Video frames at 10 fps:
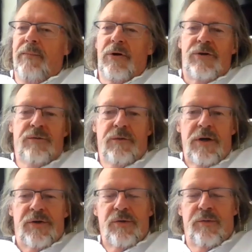Bertrand
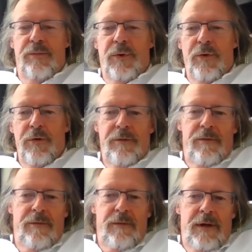Russell bought
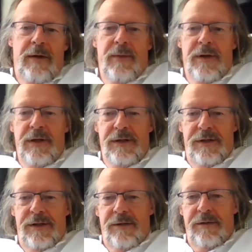him and
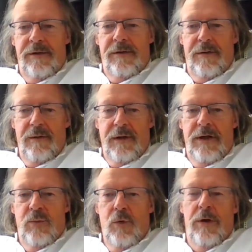his
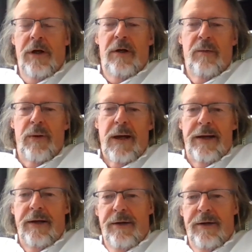walking
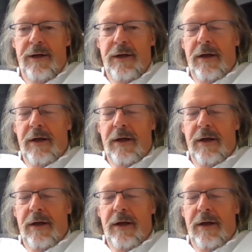companion